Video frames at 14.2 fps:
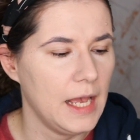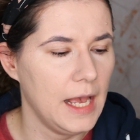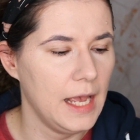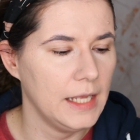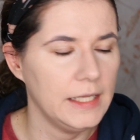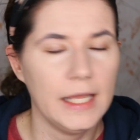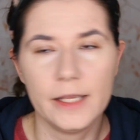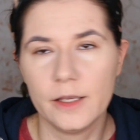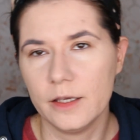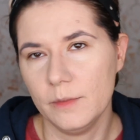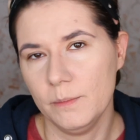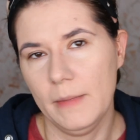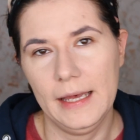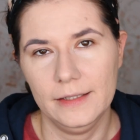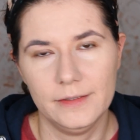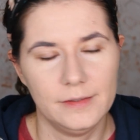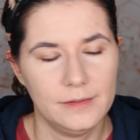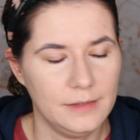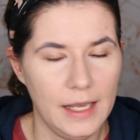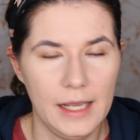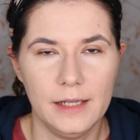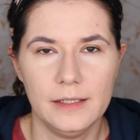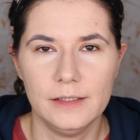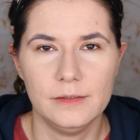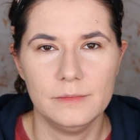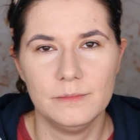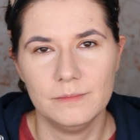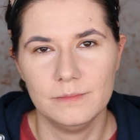I like matte.
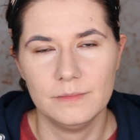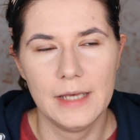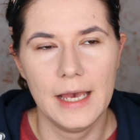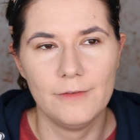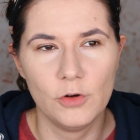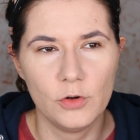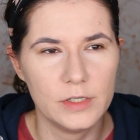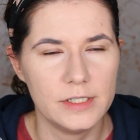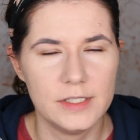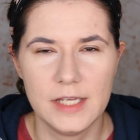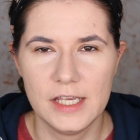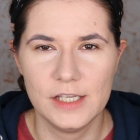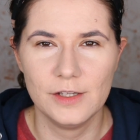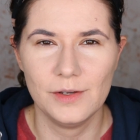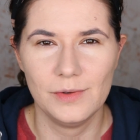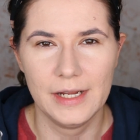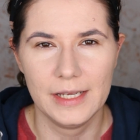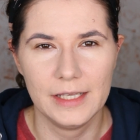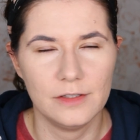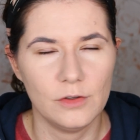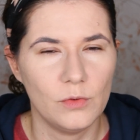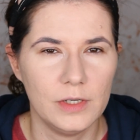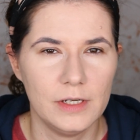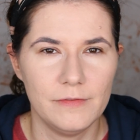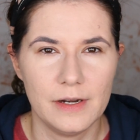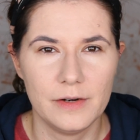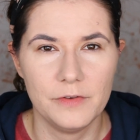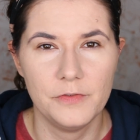I have oily T-zone. I get
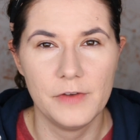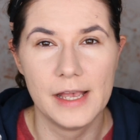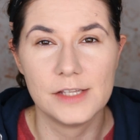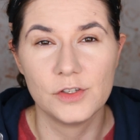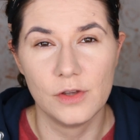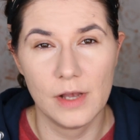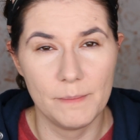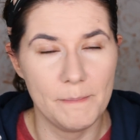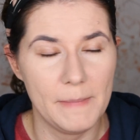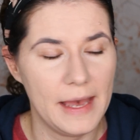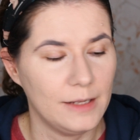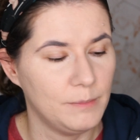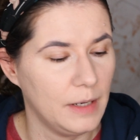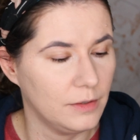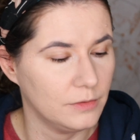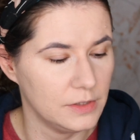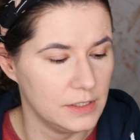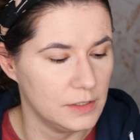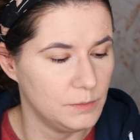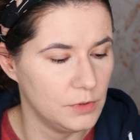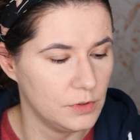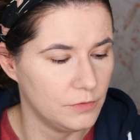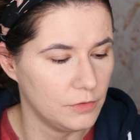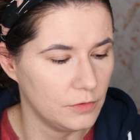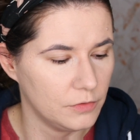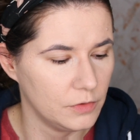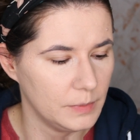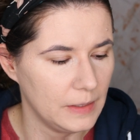oily very fast, so a matte powder is
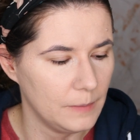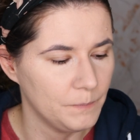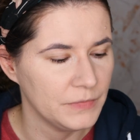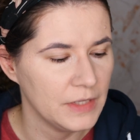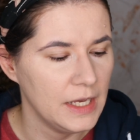beautiful for me.